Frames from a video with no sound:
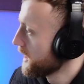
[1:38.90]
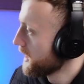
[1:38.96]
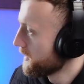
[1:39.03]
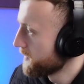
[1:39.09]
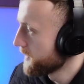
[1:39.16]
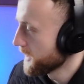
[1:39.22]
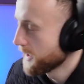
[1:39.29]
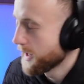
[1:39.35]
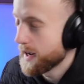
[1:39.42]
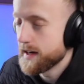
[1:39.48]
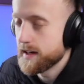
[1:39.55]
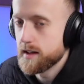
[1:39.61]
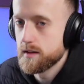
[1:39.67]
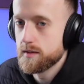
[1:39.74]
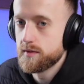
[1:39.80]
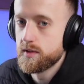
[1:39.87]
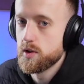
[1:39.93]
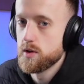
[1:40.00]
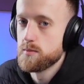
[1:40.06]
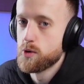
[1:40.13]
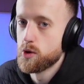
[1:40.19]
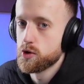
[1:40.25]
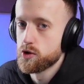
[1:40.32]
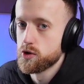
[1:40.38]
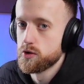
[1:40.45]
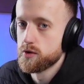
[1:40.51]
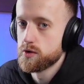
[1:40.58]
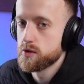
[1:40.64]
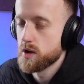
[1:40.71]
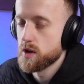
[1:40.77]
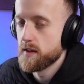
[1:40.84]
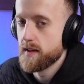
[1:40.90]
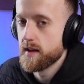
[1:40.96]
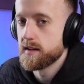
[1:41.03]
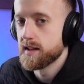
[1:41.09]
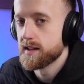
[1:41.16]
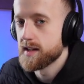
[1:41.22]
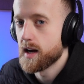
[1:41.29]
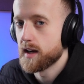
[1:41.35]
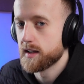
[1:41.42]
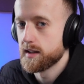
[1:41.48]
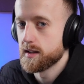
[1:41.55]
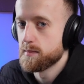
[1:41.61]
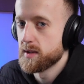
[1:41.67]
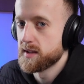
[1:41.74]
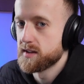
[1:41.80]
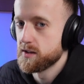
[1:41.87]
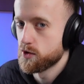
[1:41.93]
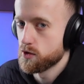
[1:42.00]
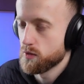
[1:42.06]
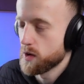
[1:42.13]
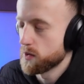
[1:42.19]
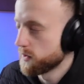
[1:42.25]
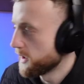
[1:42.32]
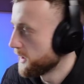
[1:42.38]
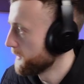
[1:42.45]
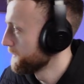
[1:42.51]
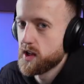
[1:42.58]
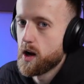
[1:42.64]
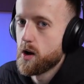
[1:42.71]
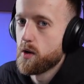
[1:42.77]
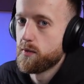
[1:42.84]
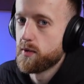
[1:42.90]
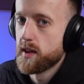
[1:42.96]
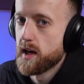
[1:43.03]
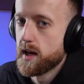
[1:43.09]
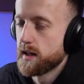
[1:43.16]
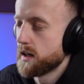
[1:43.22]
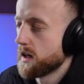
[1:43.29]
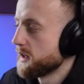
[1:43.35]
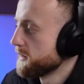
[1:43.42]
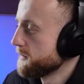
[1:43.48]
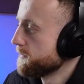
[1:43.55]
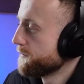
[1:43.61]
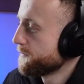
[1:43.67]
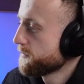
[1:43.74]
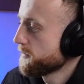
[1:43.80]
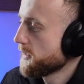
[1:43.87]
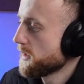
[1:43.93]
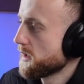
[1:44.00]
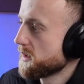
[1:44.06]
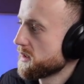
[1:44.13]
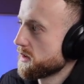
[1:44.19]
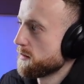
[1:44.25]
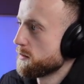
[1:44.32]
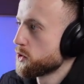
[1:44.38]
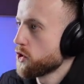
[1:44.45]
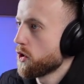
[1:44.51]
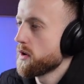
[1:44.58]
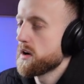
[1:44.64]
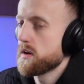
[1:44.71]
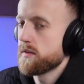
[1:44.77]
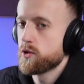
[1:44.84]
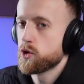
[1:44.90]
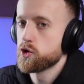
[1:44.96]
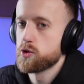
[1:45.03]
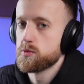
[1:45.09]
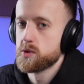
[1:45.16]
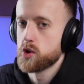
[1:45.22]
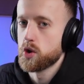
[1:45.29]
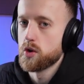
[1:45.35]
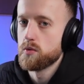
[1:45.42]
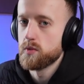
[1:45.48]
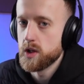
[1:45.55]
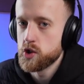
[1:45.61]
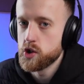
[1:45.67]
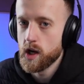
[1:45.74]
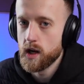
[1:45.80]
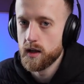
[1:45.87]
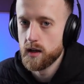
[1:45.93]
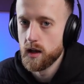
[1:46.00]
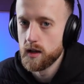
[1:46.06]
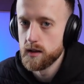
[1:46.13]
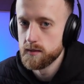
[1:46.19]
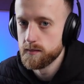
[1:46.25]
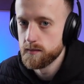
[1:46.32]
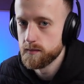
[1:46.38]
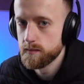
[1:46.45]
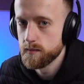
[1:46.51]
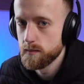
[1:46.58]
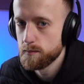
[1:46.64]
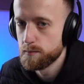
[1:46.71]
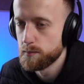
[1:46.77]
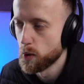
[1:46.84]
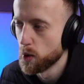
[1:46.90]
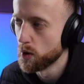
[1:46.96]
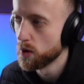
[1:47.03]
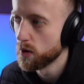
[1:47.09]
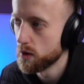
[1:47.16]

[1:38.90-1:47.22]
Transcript: feel any of the emotions, and then you target the message around that. Start off with the headline. The majority of customers are going to read your headline, but